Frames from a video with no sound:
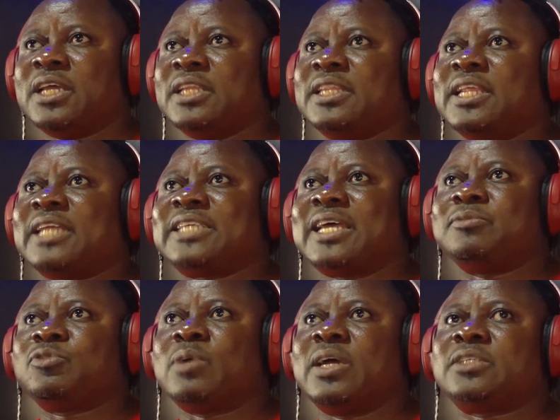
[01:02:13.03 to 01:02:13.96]
There are
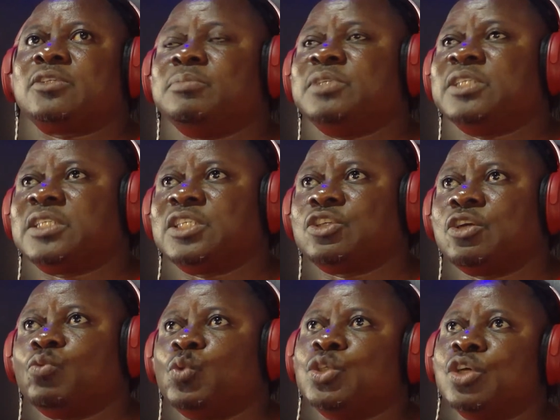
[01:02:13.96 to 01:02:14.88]
times where some
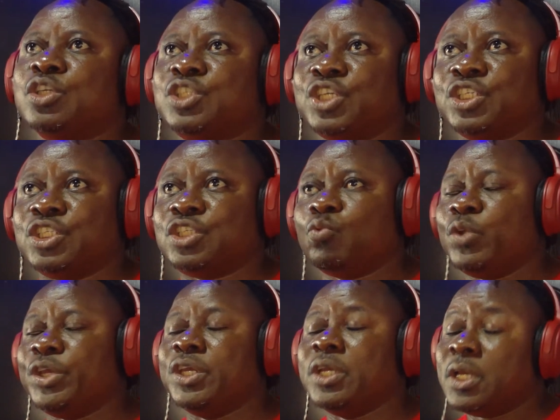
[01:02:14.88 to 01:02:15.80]
decision will just change the
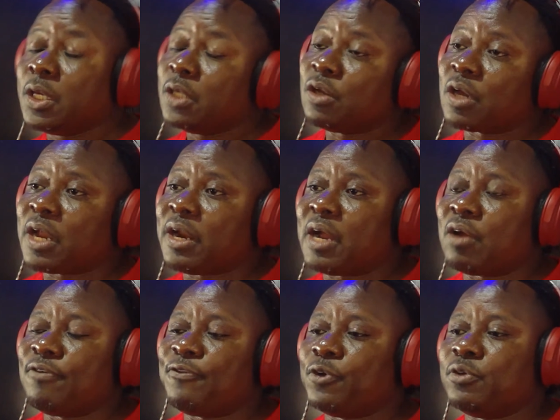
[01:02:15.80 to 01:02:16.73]
way your career
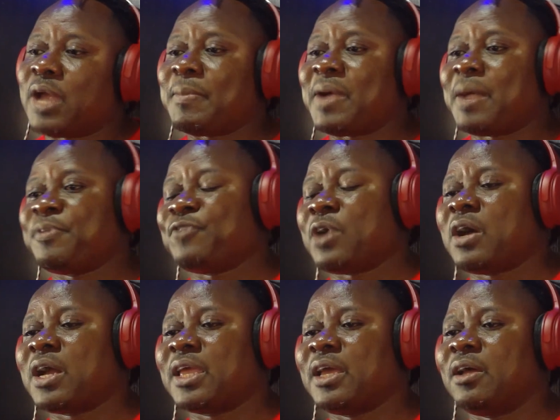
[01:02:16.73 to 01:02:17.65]
go for you. I'm happy for
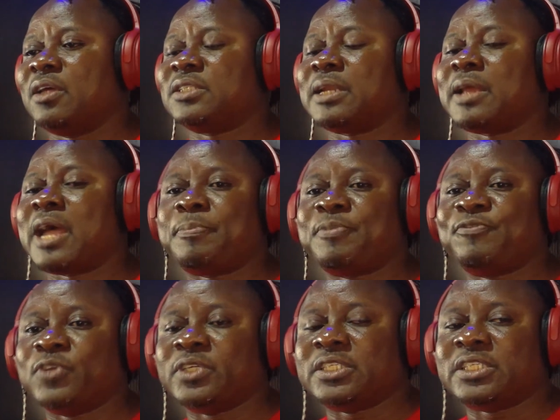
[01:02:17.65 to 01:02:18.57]
our girls and I'm happy
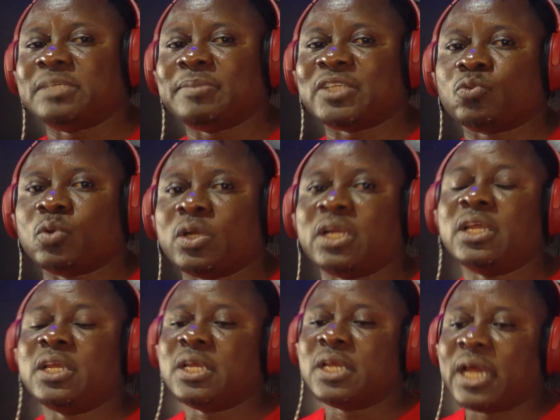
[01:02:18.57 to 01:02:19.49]
for the team as well.
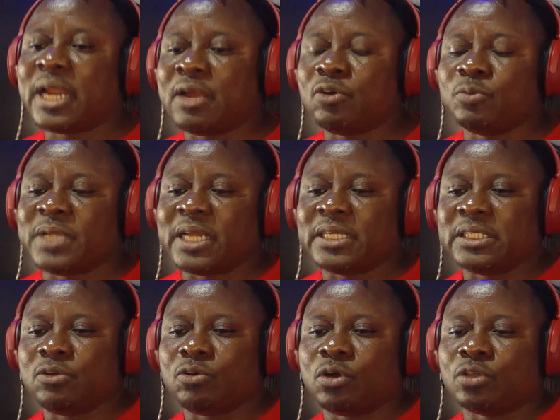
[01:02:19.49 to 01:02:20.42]
And I hope that they
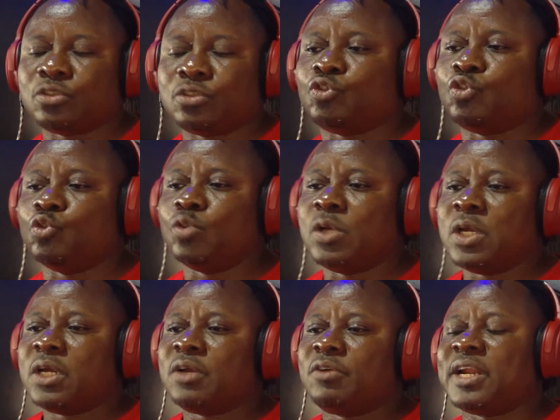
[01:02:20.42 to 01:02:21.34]
go on to do
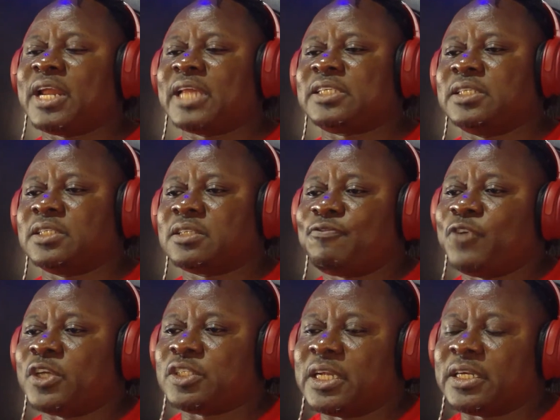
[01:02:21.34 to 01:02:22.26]
greater things.
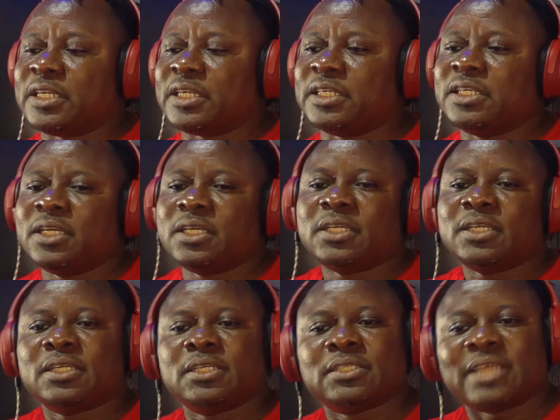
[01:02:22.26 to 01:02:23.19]
Unfortunately,
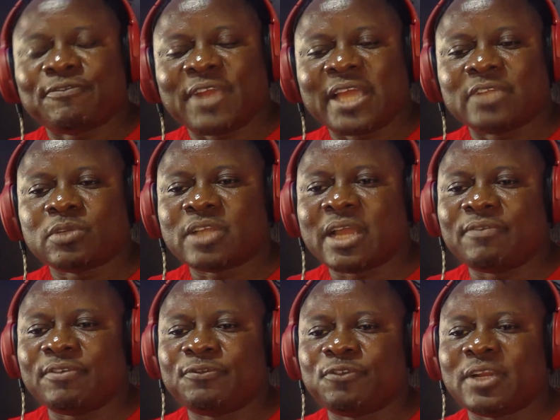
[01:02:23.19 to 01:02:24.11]
time flies when you're
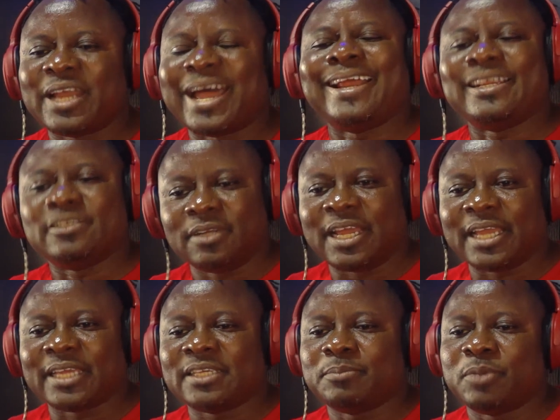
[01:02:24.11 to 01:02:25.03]
having fun. I don't
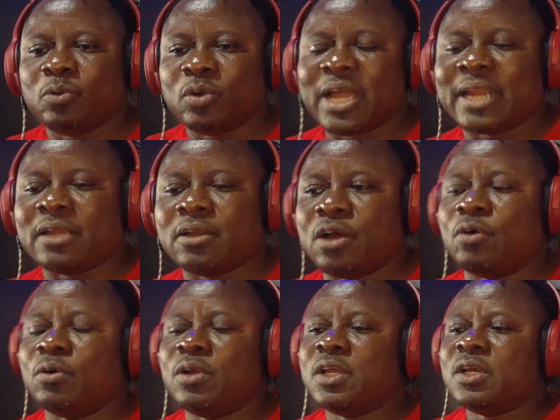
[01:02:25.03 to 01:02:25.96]
like it, but we gotta
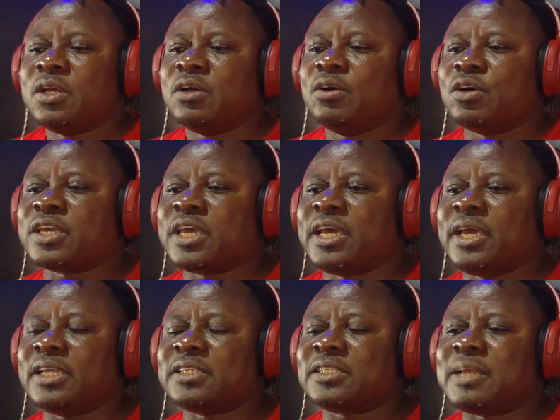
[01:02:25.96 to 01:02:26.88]
go.
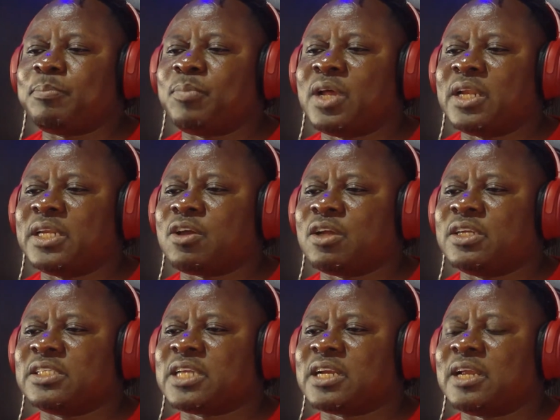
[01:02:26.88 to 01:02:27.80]
Okay, Step Monique on
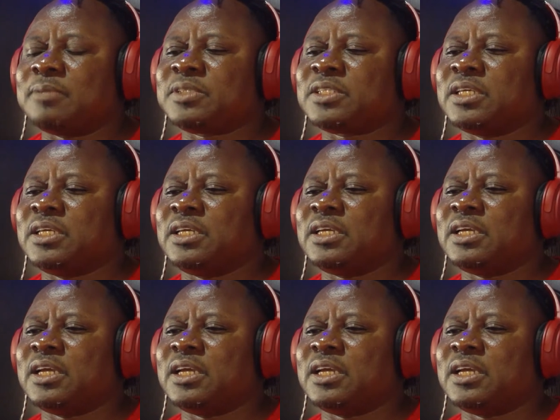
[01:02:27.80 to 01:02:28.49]
Instagram say,